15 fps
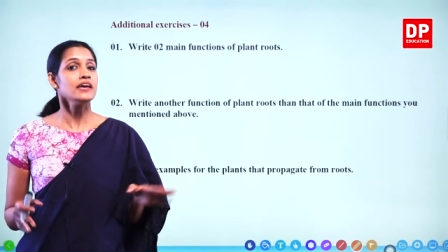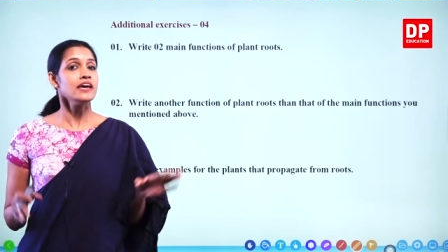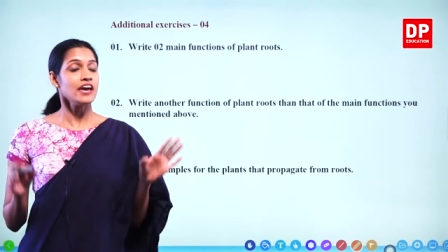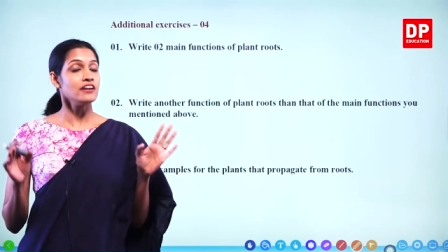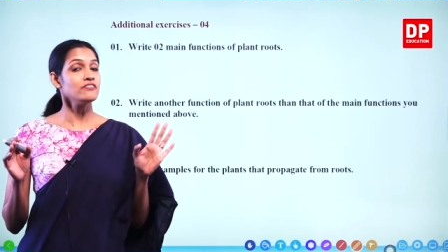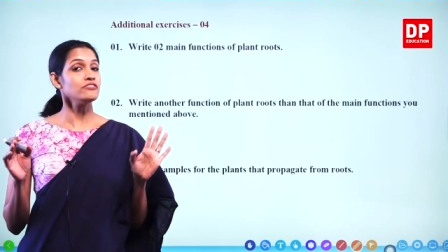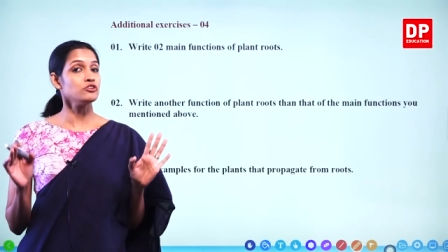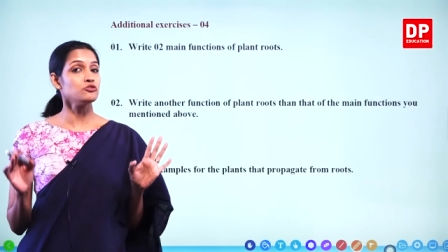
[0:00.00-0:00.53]

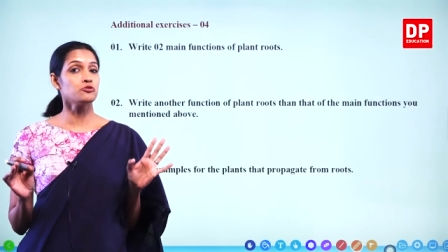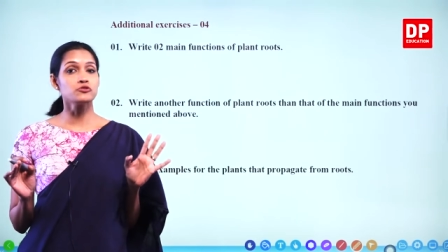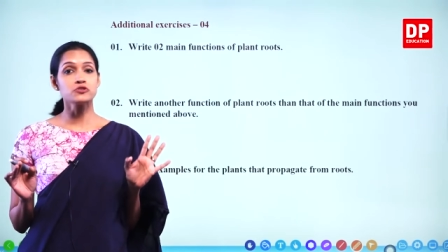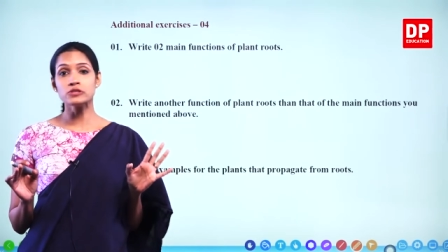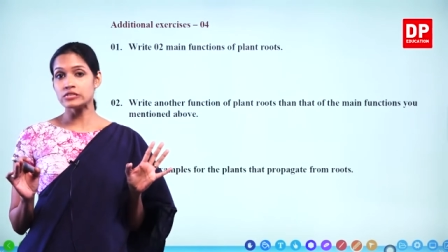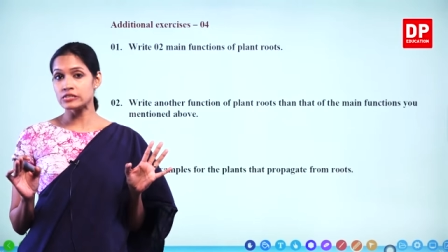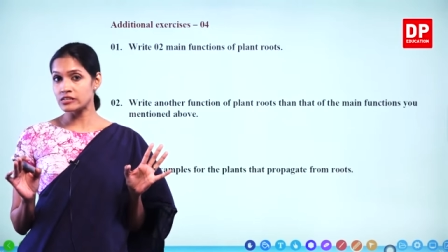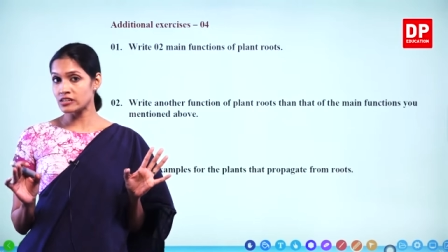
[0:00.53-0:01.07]
and we
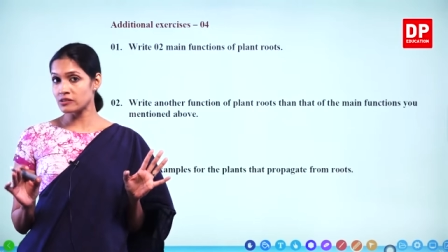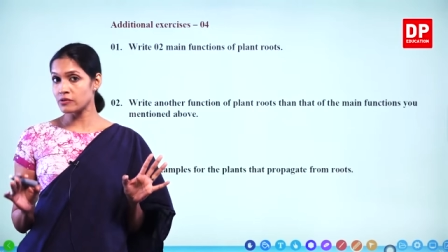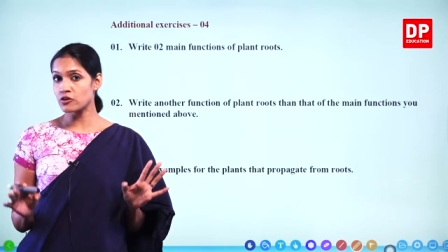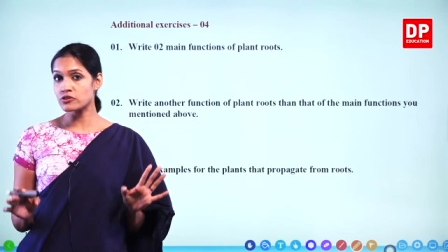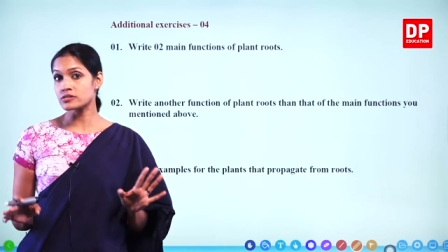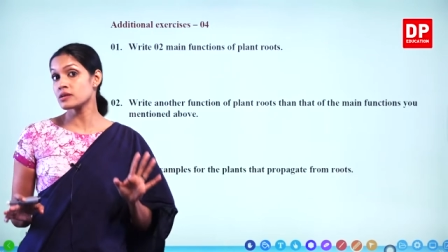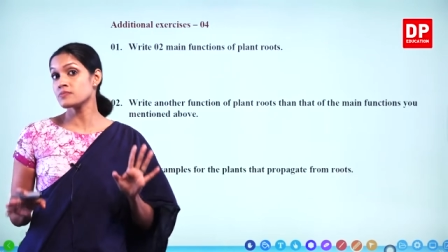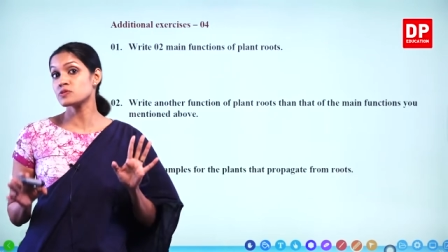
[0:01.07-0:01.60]
also learned
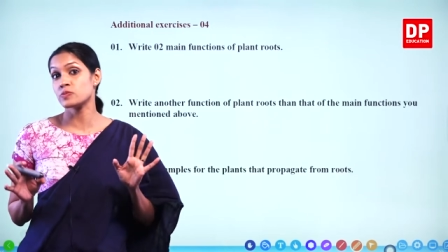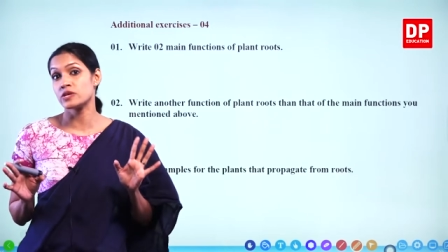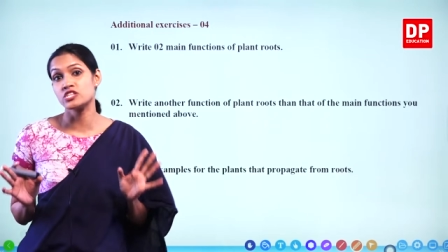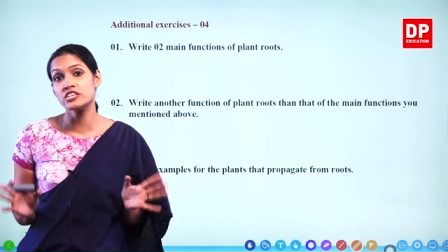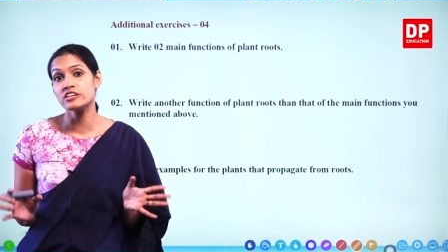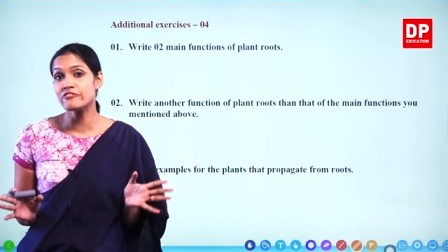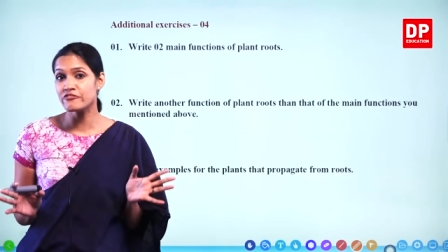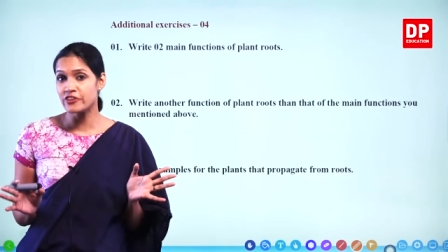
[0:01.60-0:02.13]
about some
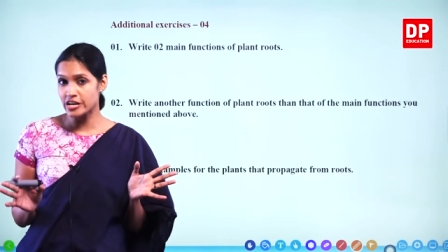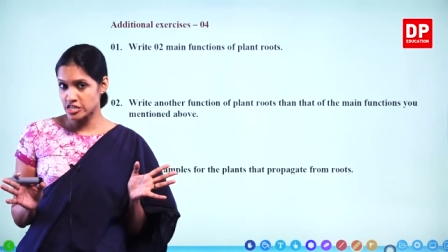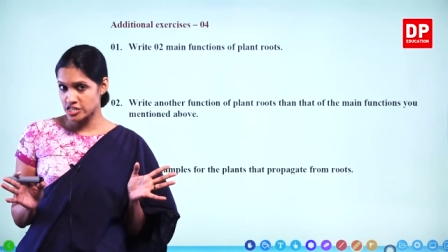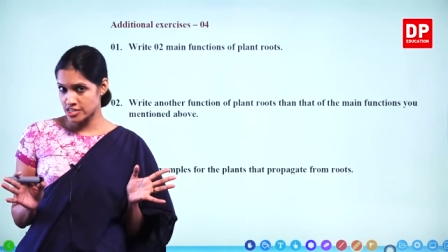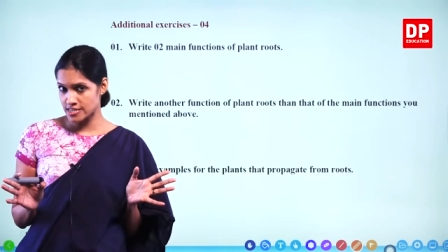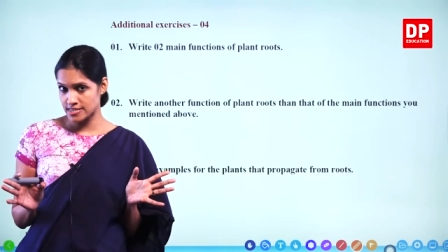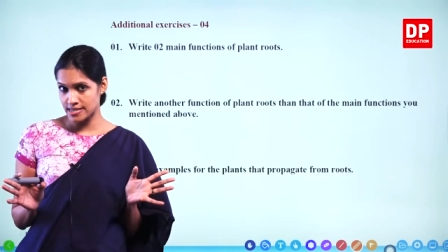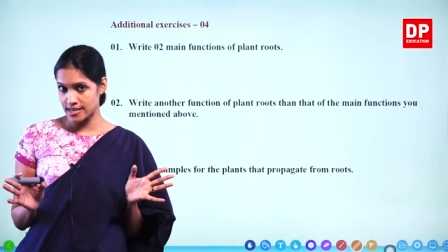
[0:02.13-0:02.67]
special
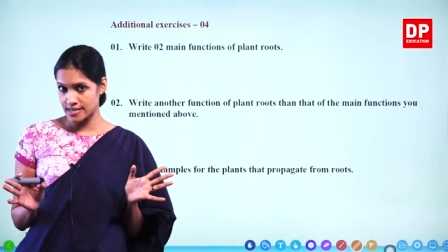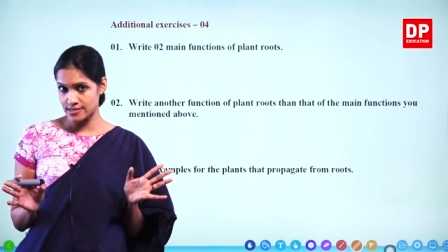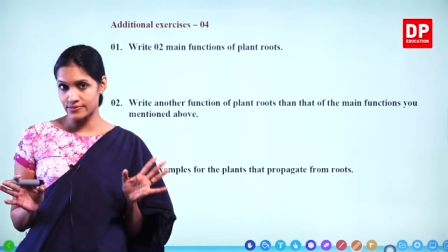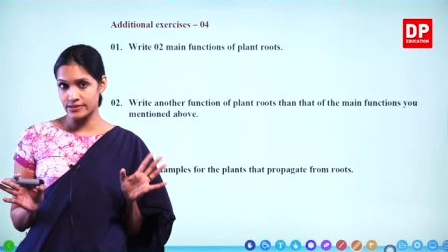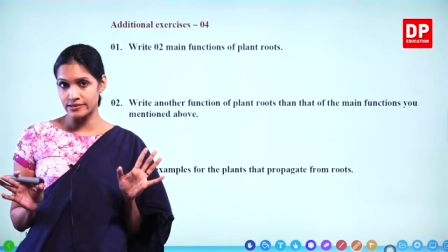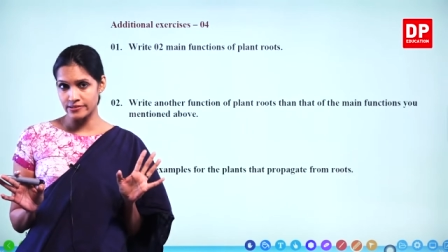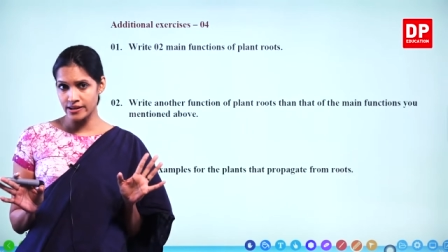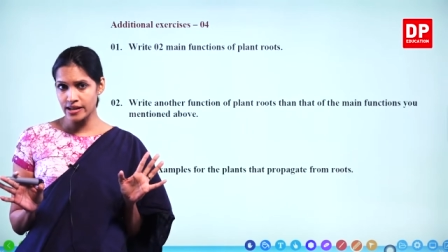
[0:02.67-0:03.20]
functions as
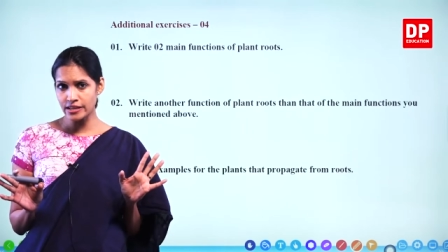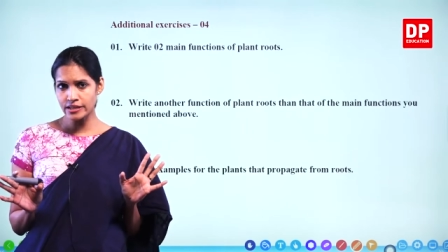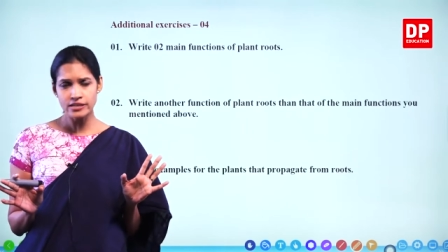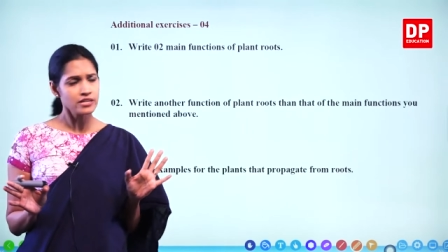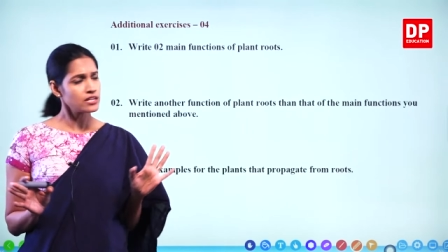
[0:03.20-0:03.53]
well, right?